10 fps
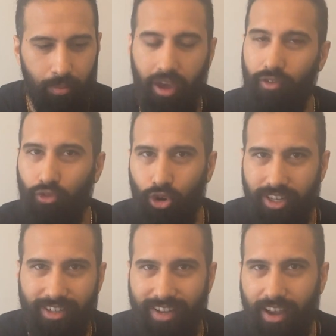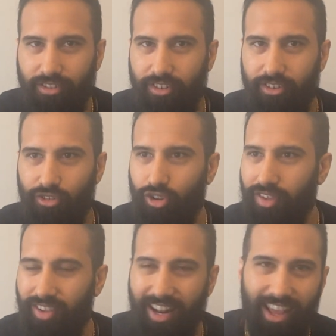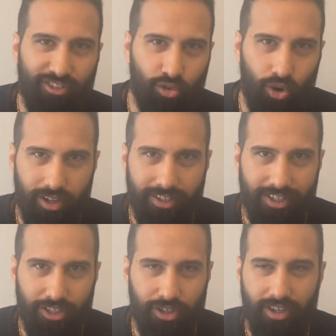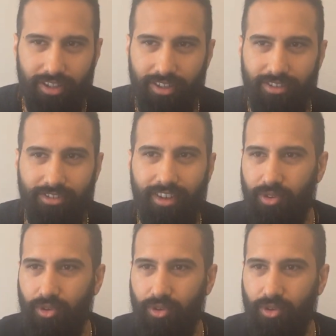by avoiding taxes or giving less quality to others,